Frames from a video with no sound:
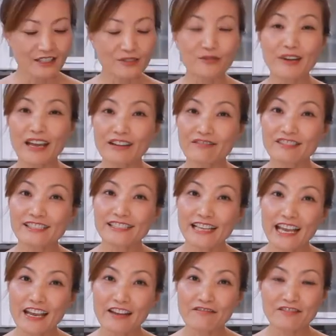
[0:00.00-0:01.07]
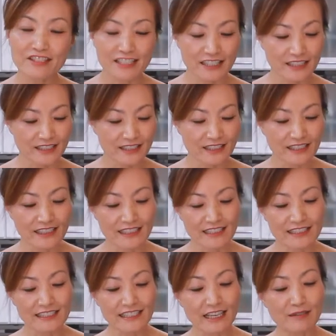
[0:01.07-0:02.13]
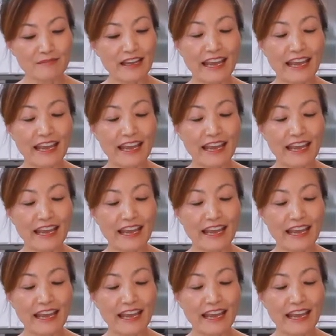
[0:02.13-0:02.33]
We have sieved some